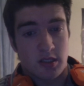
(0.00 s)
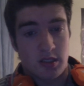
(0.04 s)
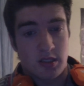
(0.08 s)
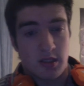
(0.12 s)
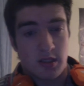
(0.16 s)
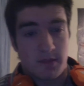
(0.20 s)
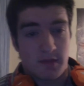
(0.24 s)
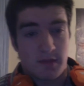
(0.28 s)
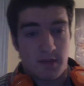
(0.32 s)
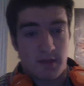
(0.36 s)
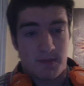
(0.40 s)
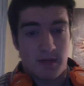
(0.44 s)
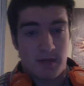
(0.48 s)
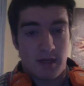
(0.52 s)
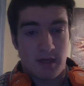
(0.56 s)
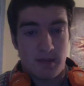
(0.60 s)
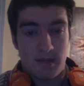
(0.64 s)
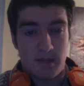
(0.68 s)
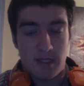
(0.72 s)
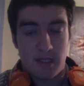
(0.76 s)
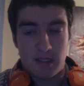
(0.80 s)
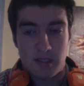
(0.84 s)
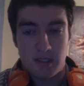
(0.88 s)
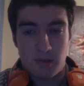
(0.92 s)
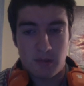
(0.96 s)
jumped up behind
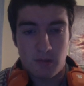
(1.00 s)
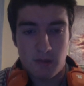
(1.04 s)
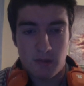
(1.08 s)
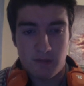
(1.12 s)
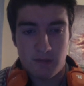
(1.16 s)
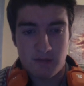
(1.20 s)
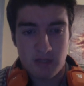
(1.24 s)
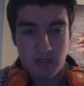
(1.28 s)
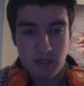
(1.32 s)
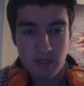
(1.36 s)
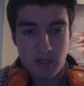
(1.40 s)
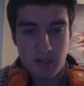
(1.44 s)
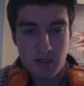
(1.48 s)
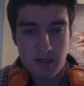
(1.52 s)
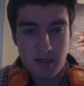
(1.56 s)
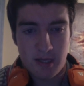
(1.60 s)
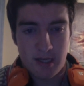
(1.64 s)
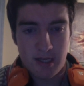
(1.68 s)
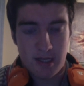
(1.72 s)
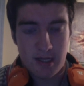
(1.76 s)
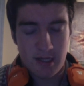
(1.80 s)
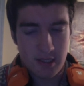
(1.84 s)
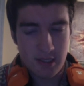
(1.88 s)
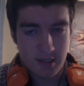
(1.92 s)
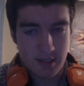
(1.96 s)
me, as you would have saw.
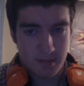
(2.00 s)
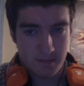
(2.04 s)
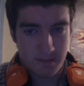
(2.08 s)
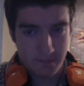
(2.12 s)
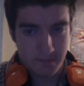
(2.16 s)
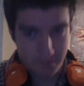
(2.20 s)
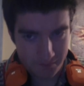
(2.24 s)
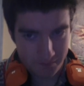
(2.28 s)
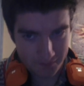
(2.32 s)
Um,